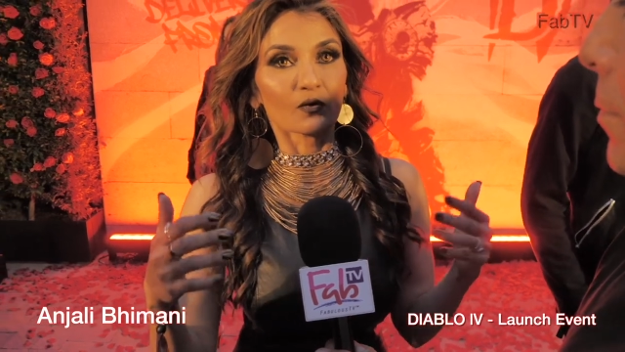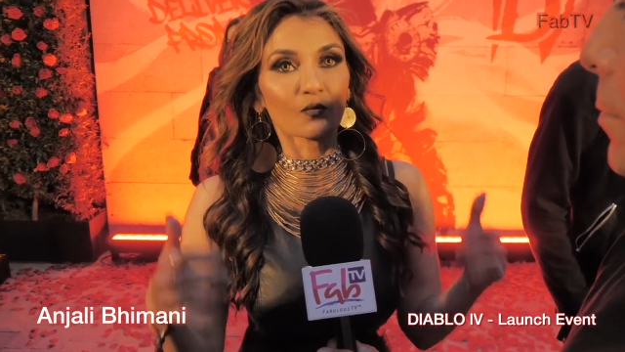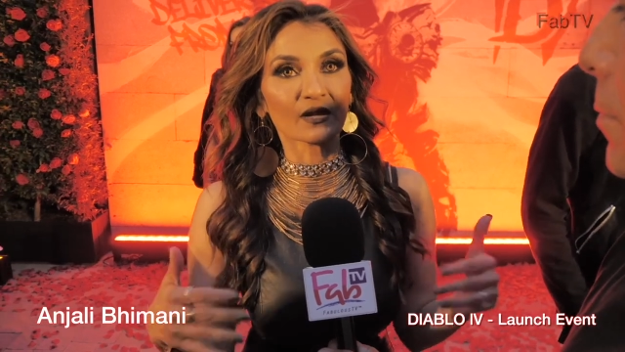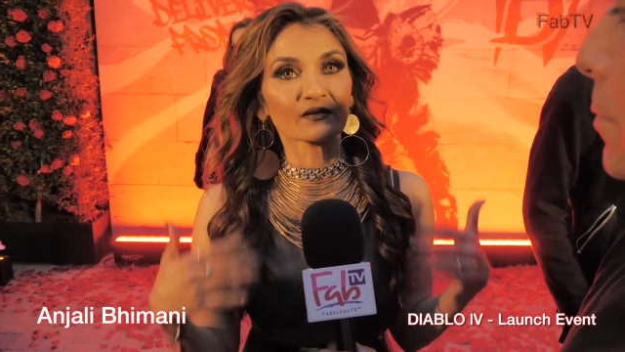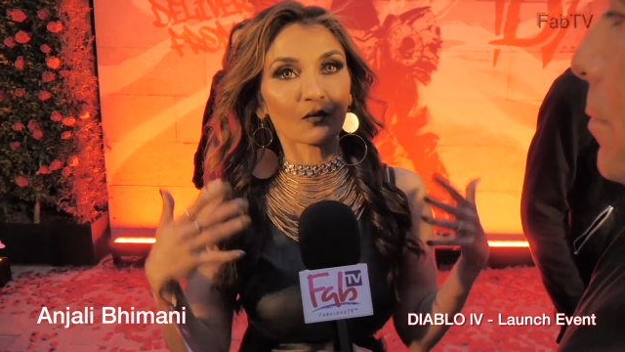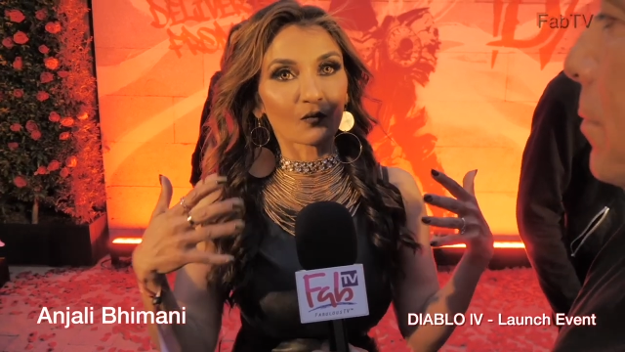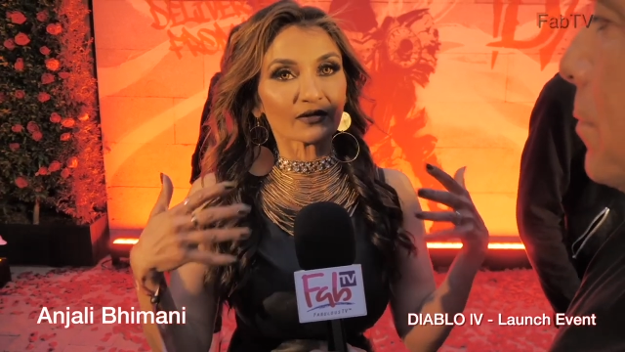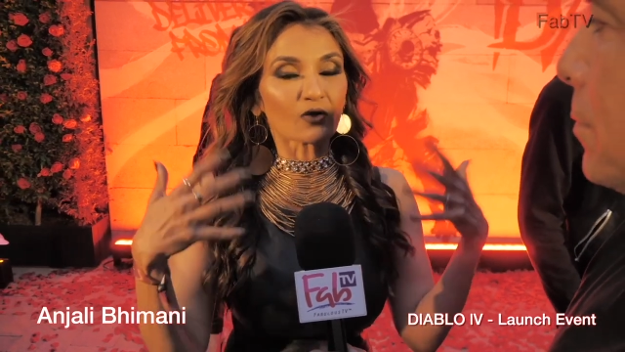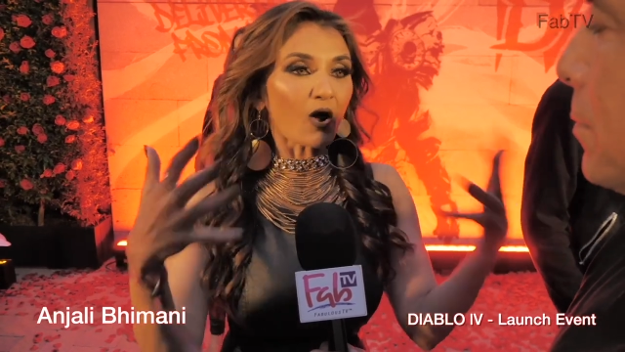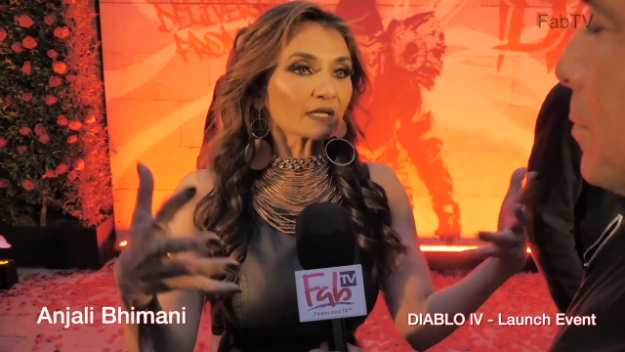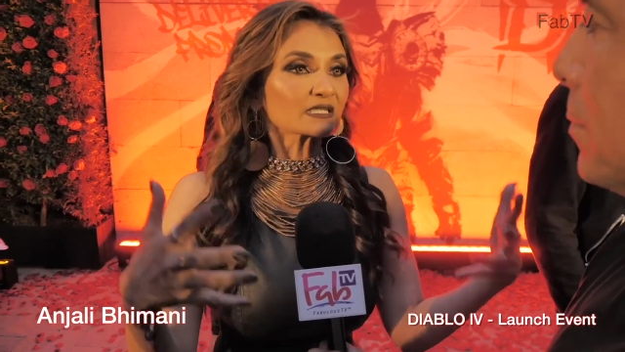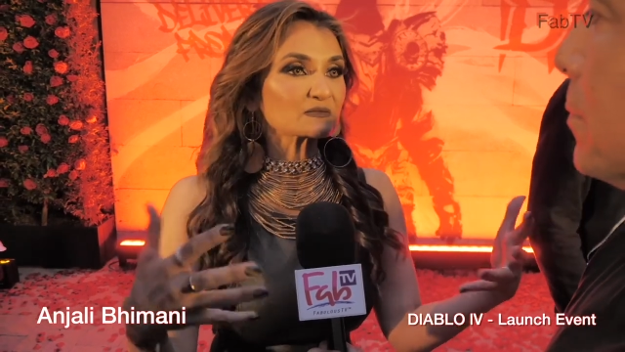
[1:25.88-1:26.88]
when when
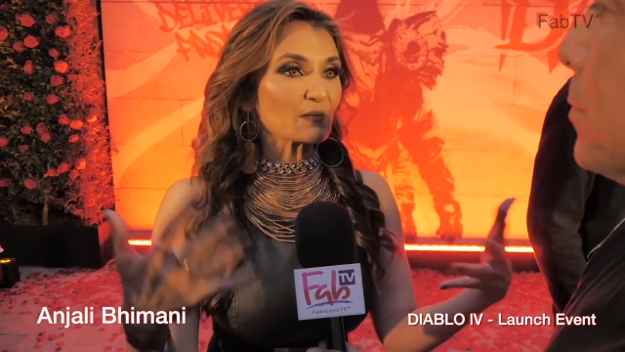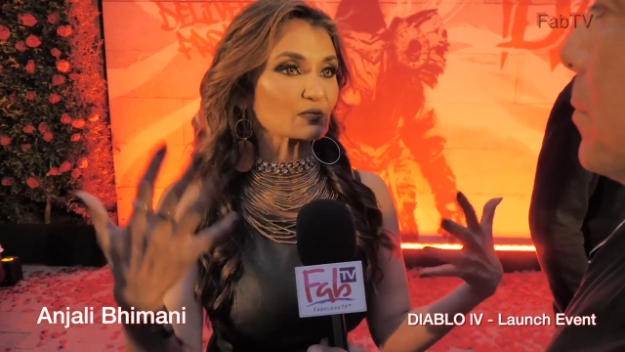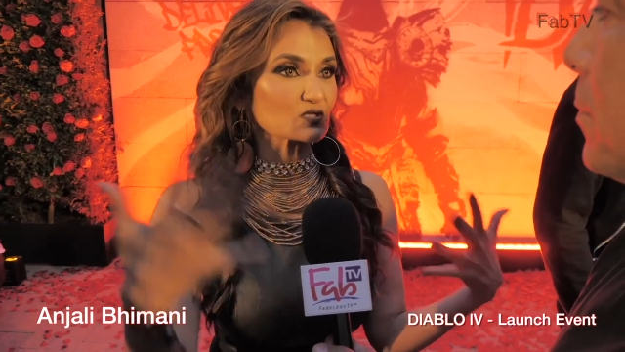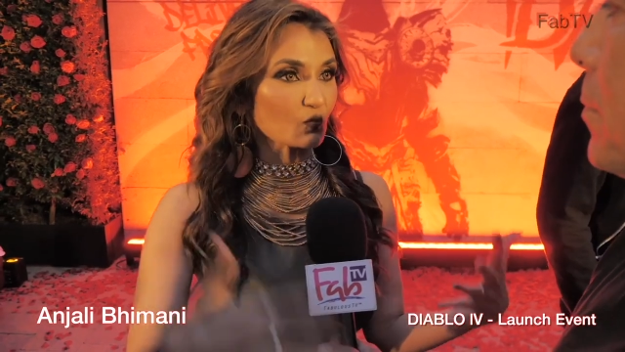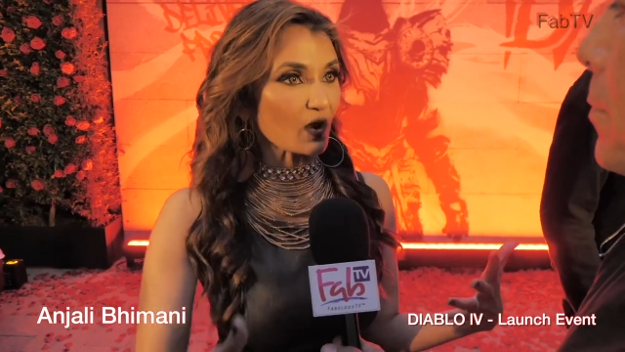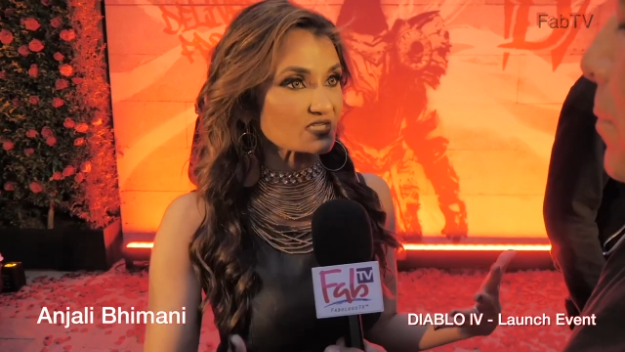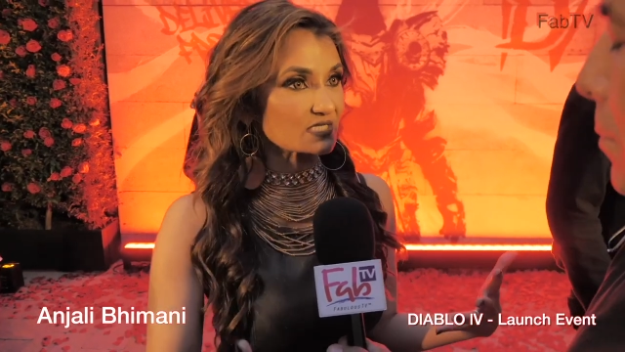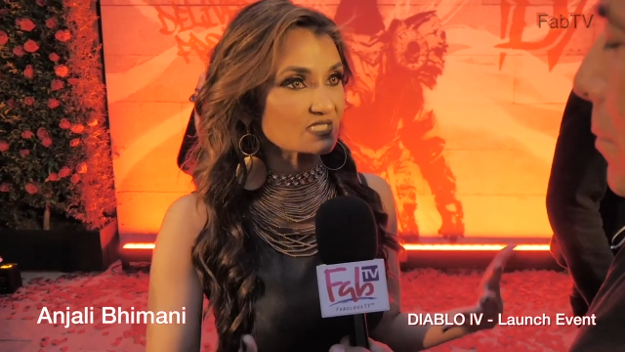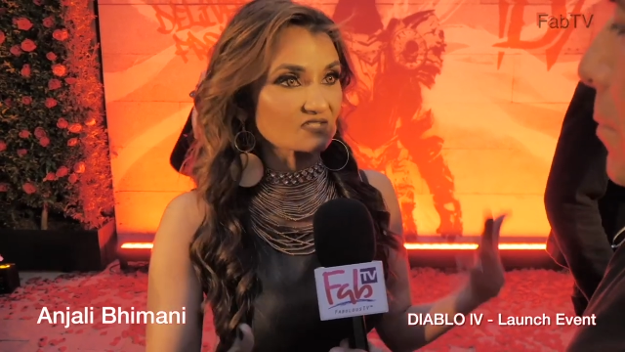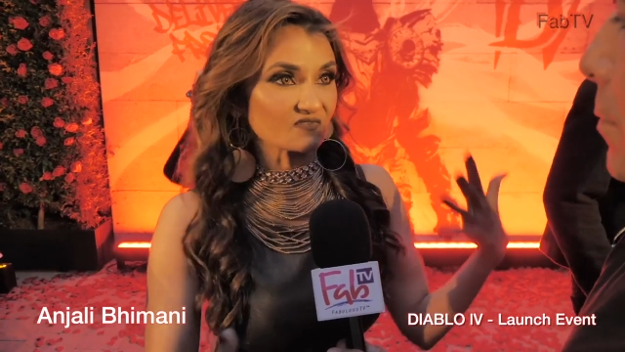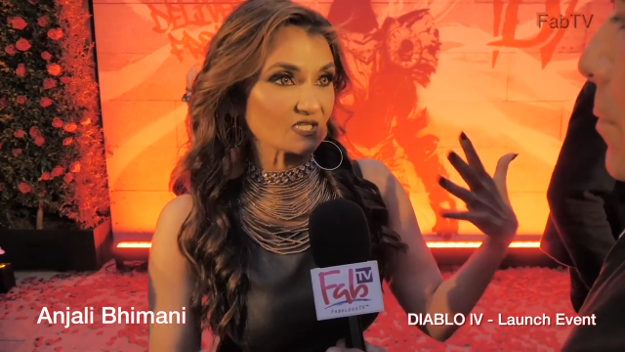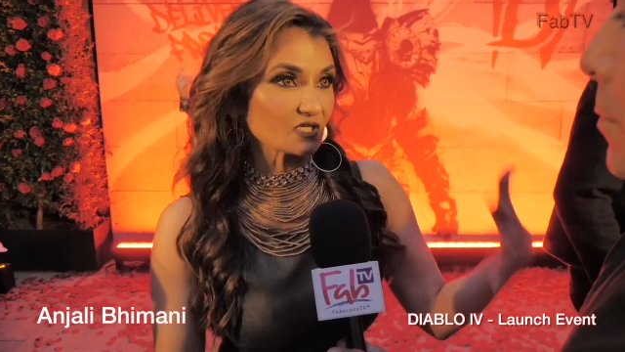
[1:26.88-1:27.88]
audience members are watching
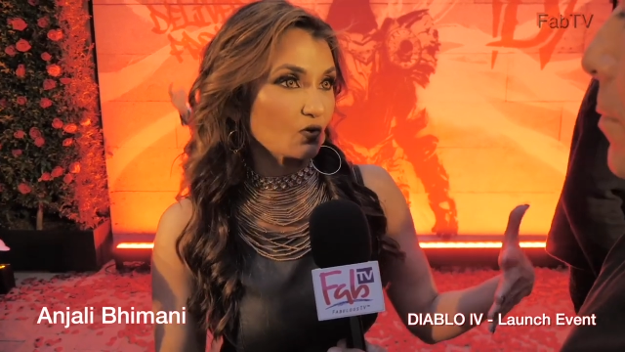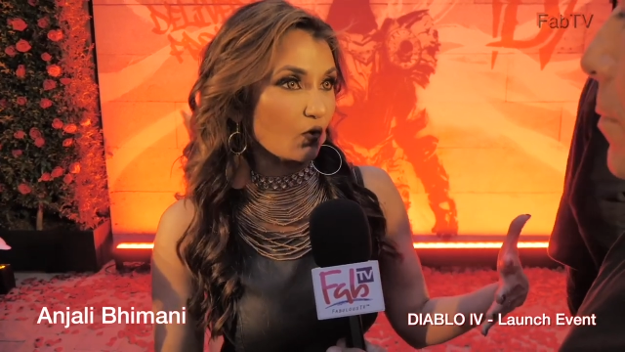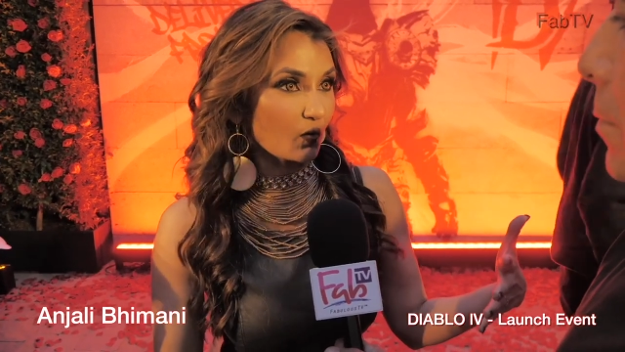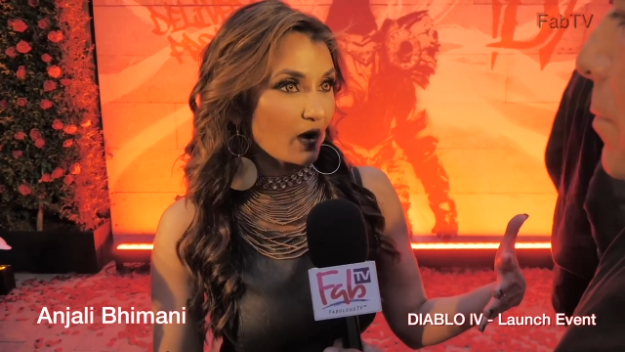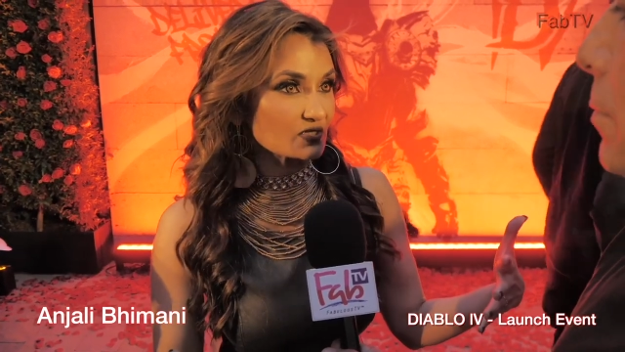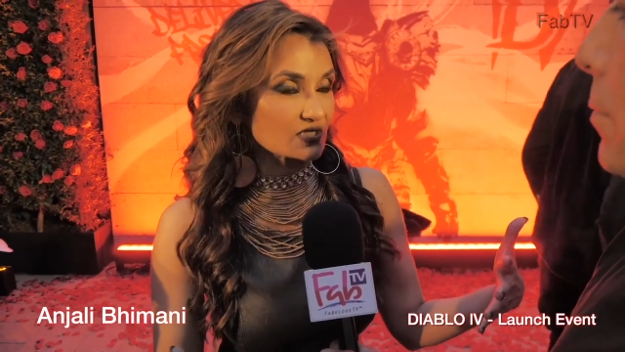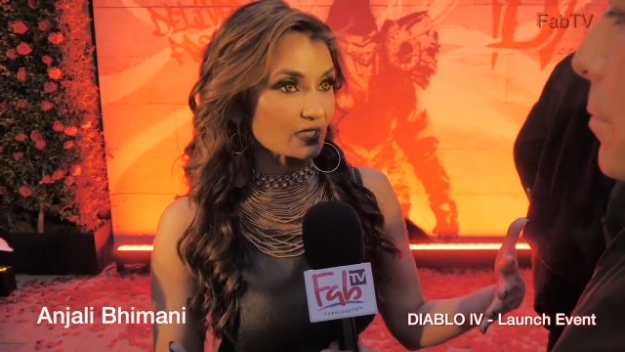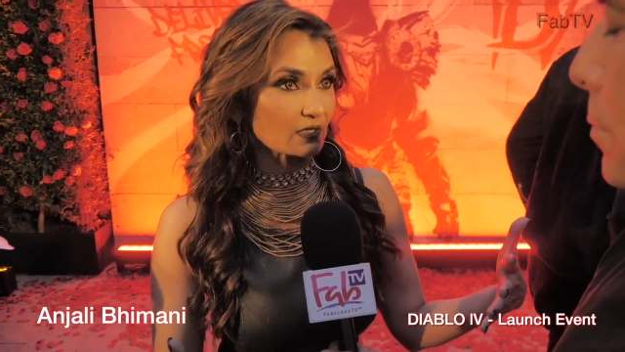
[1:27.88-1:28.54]
TV or watching